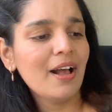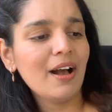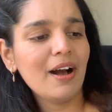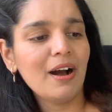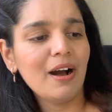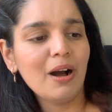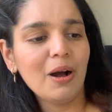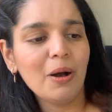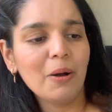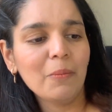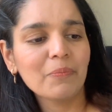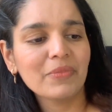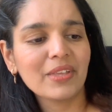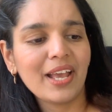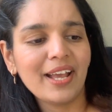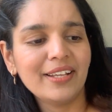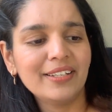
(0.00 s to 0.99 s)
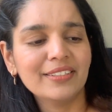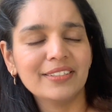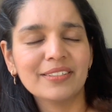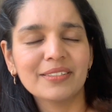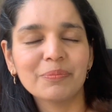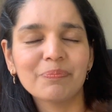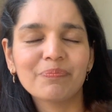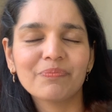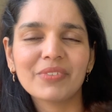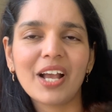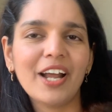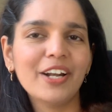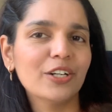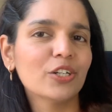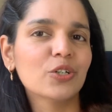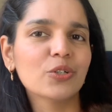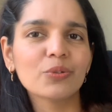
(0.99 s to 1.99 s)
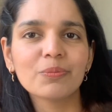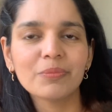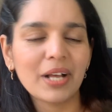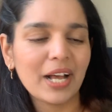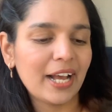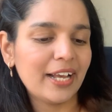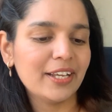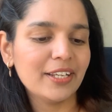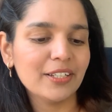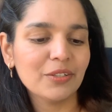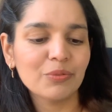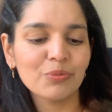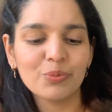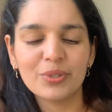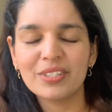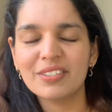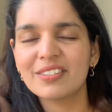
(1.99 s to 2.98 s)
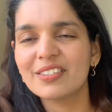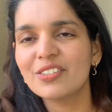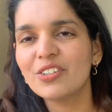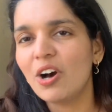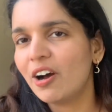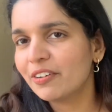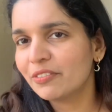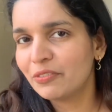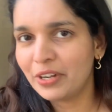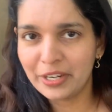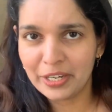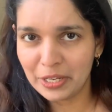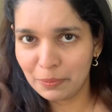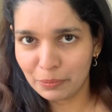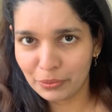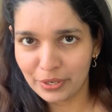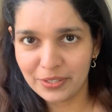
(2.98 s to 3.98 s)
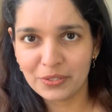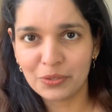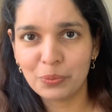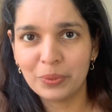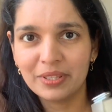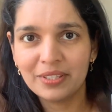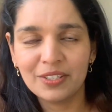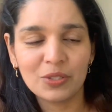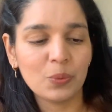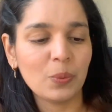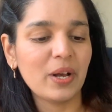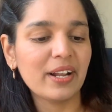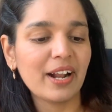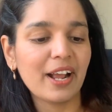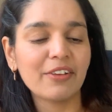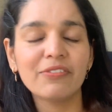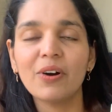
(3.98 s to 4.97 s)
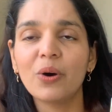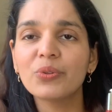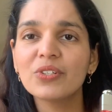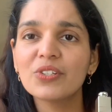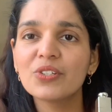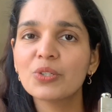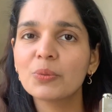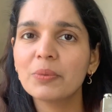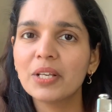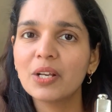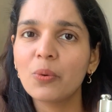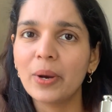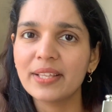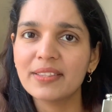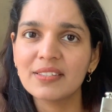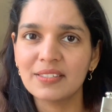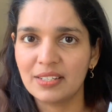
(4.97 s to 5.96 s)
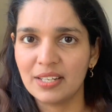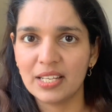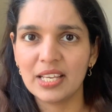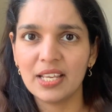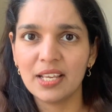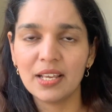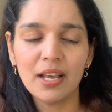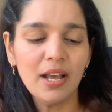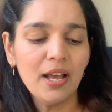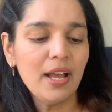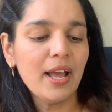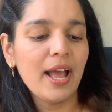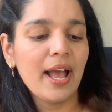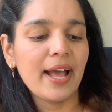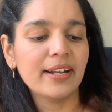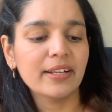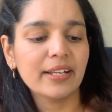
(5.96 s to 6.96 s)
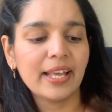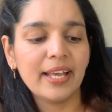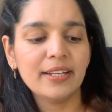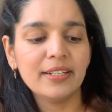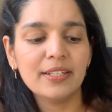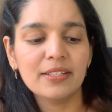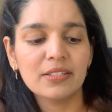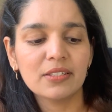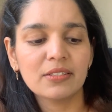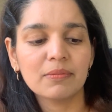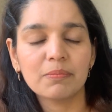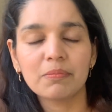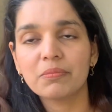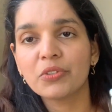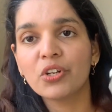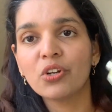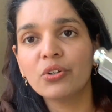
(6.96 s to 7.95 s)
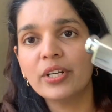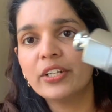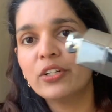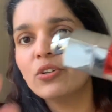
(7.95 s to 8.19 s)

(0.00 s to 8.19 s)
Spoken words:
And I don't know, I was not very impressed with this one. I found this to be quite sticky. And again, it's, you know, it